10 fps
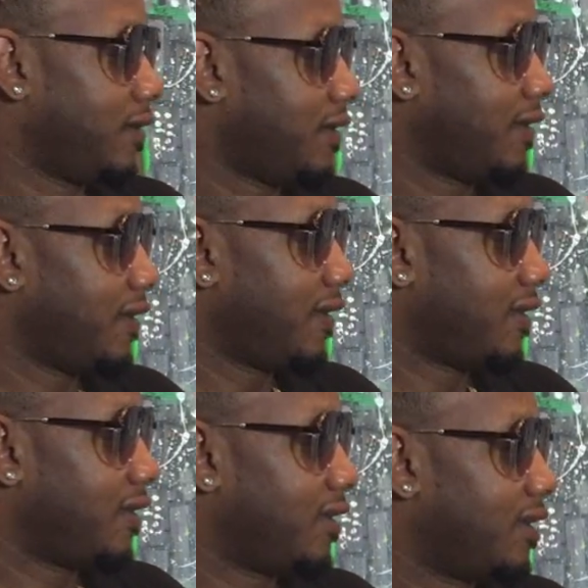he say,
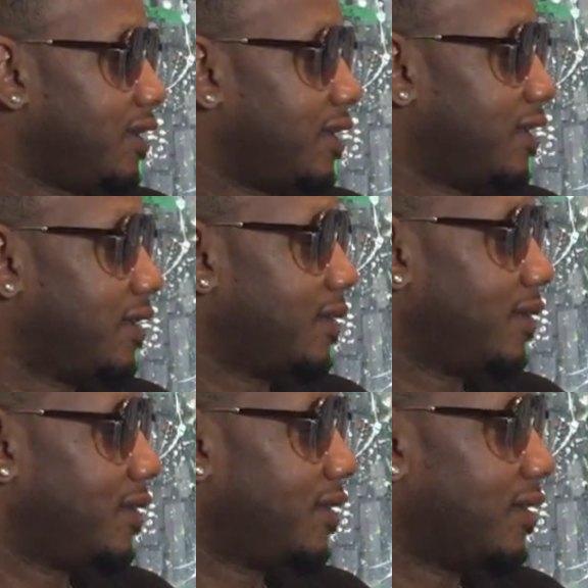everybody tell me
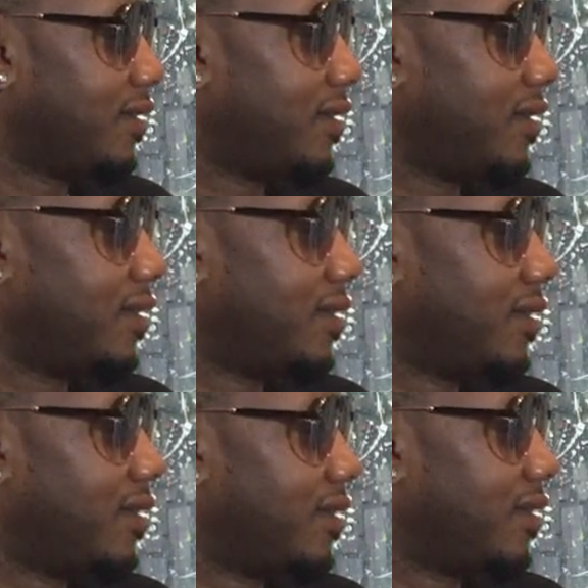that's not his son, but I don't give